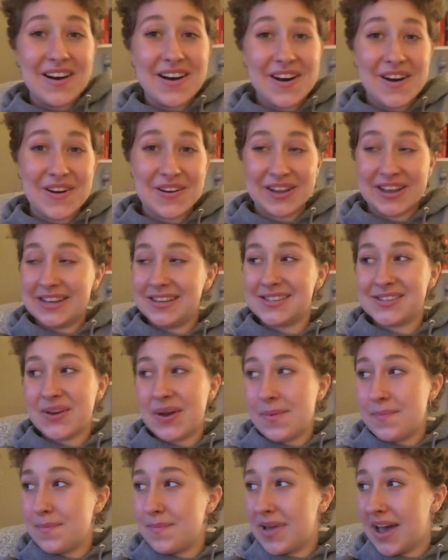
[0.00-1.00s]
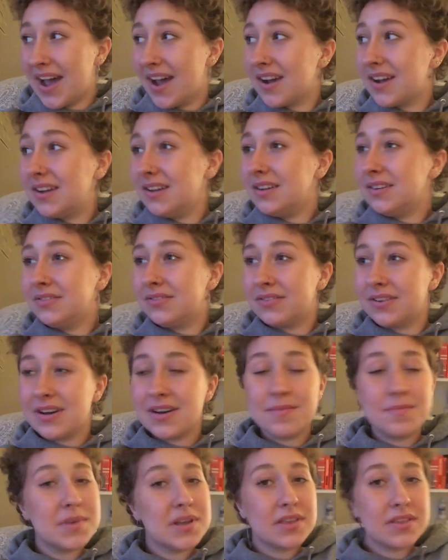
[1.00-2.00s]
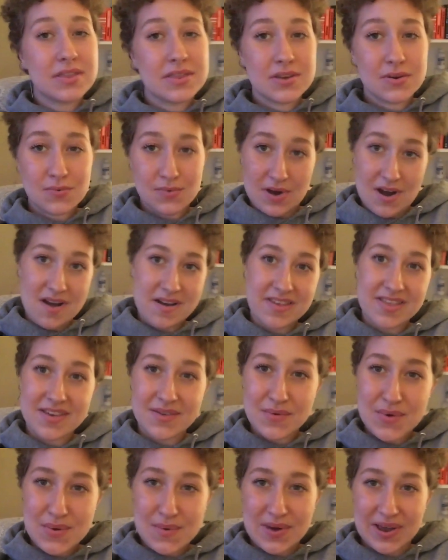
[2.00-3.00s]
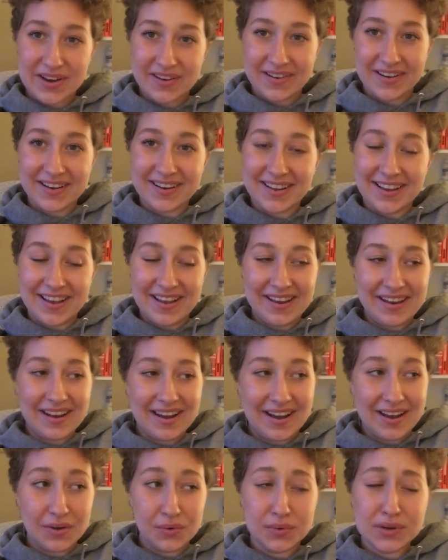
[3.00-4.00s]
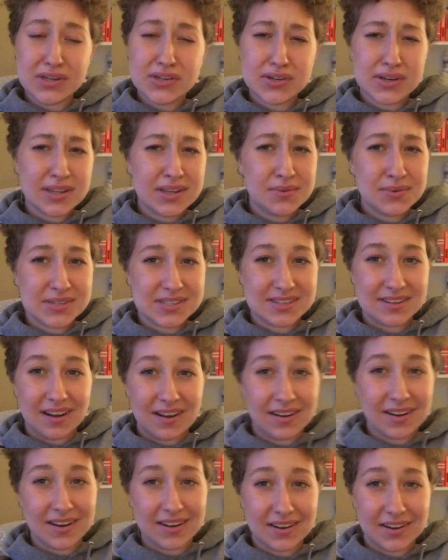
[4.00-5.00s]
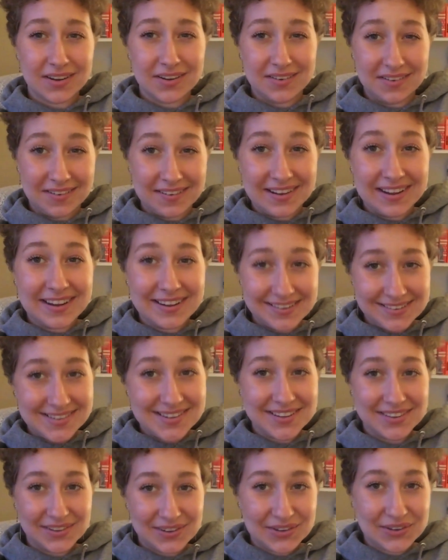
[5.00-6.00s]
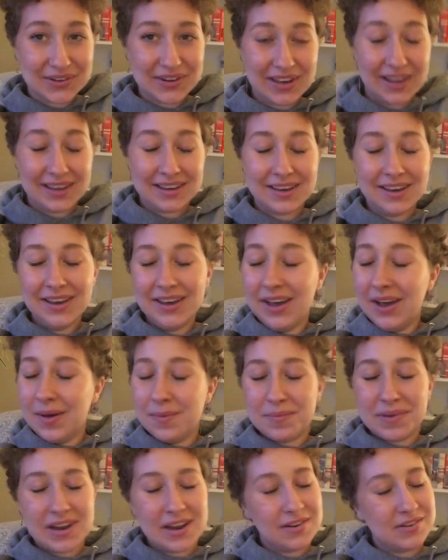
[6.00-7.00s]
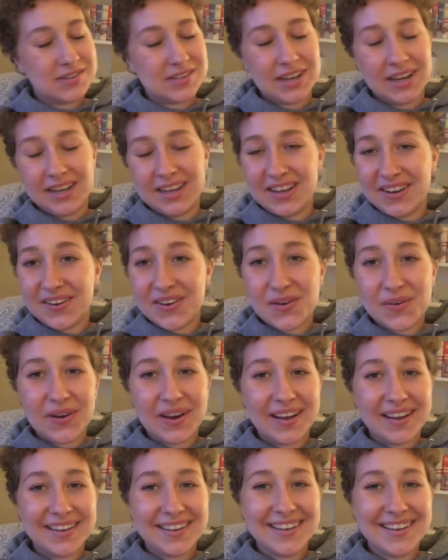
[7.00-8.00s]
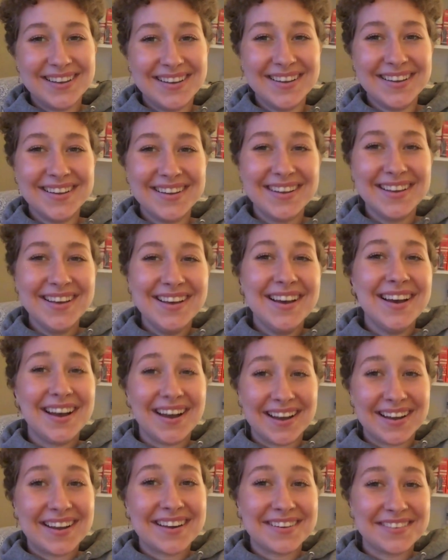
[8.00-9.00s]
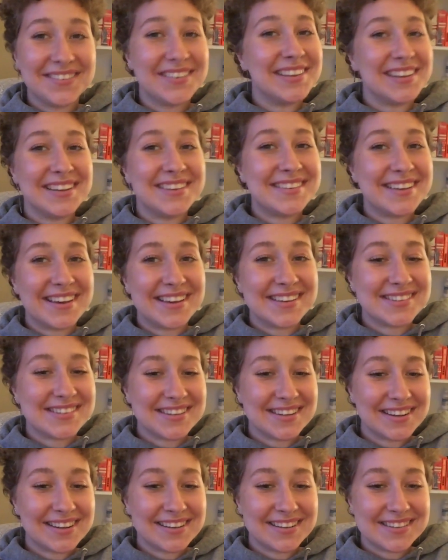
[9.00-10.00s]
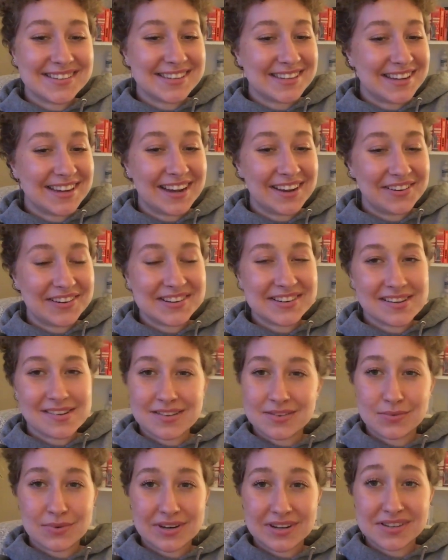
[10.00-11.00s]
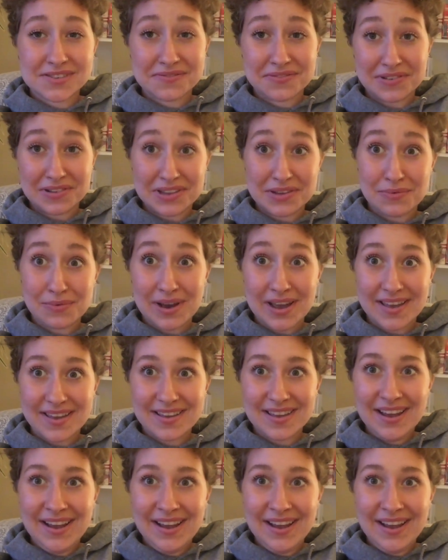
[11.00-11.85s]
Okay, so I'm back from the walk that we went on, and I originally was not gonna go into the creek, but I was like, you know what? I gotta really test it and see how it does when it's fully wet.